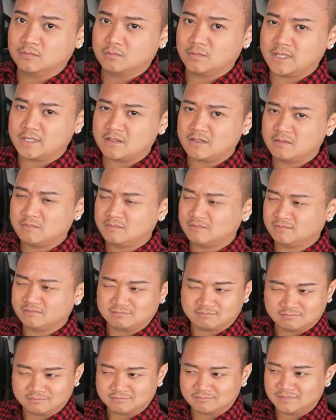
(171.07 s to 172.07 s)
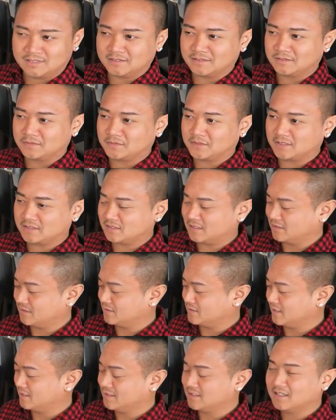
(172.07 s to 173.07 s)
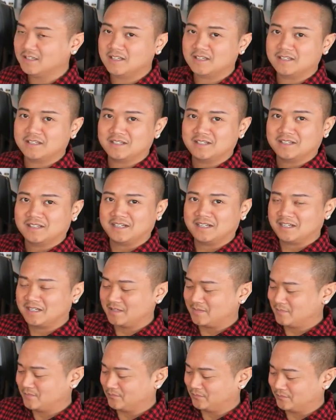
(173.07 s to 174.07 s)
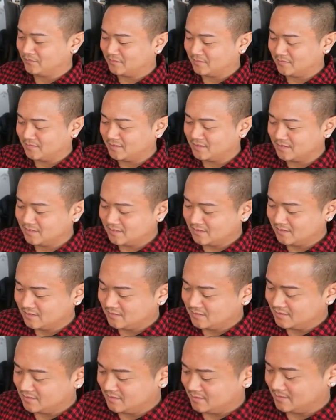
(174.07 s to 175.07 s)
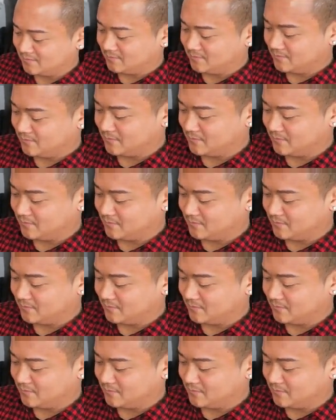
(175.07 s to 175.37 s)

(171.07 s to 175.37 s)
Wacom. I don't know if that's how you say it. This is